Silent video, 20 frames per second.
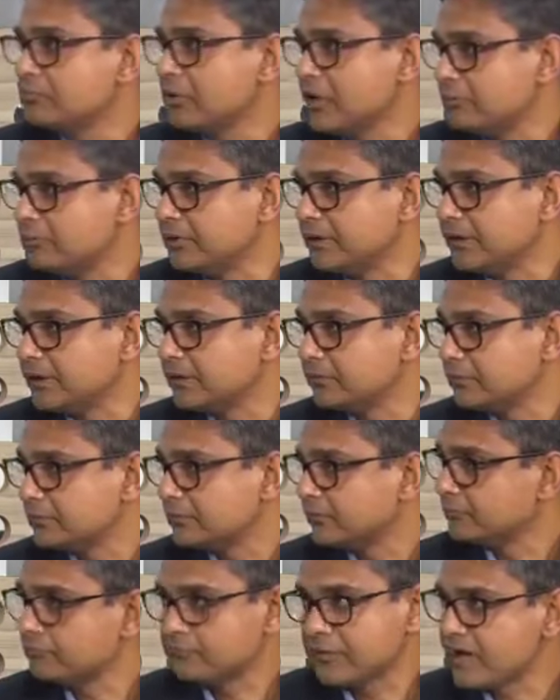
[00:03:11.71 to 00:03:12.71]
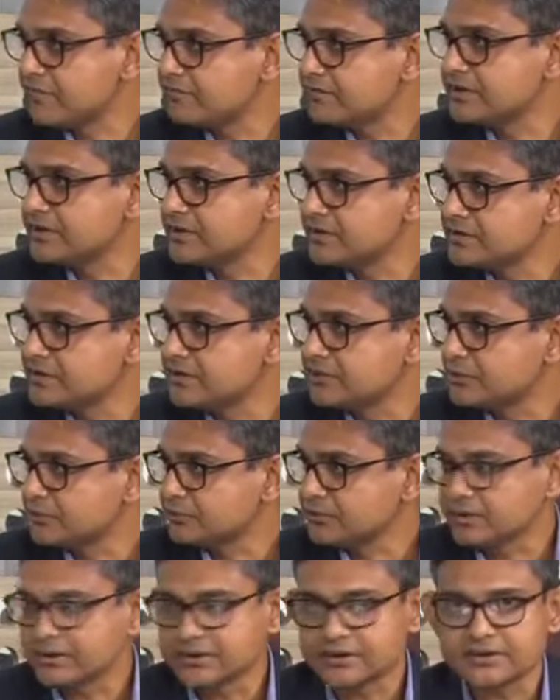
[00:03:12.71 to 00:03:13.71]
public, private
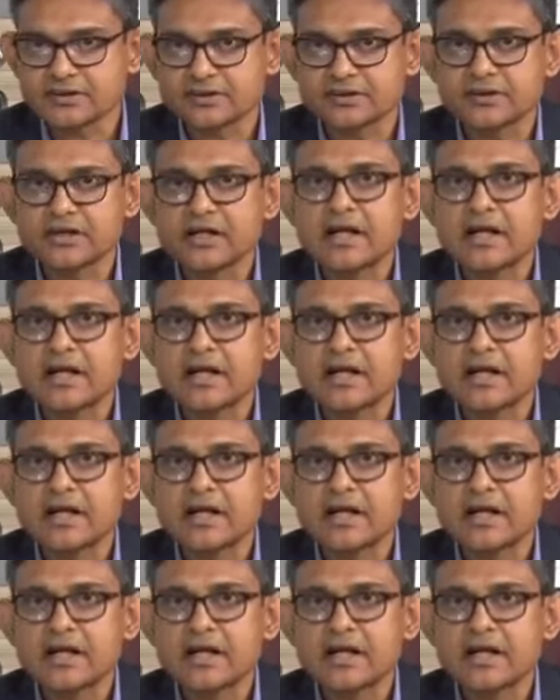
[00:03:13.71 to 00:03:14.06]
institutions.